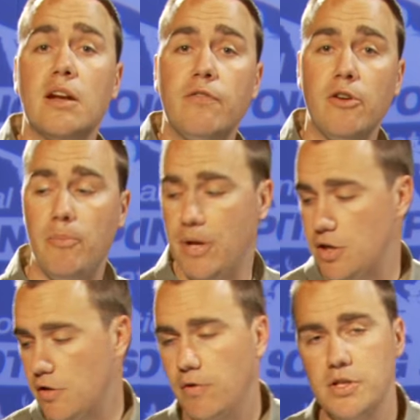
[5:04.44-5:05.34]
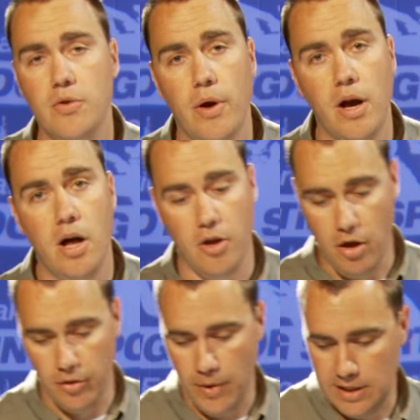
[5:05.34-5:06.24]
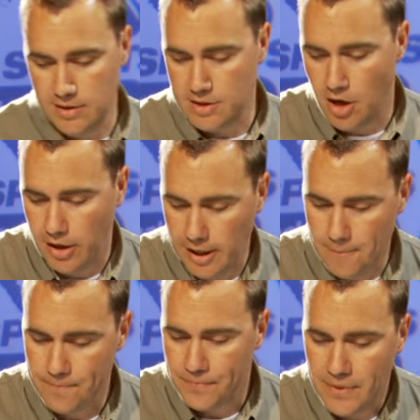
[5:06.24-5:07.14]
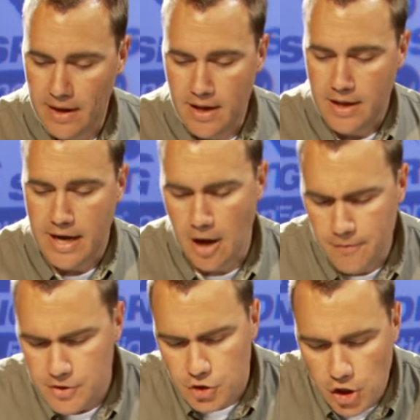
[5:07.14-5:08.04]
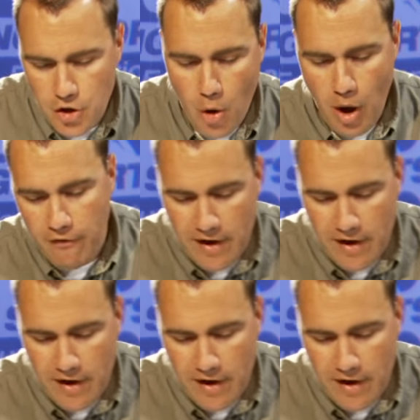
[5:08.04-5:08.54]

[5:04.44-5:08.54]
get a full picture of what's going on all the way to the target. Now, so you know how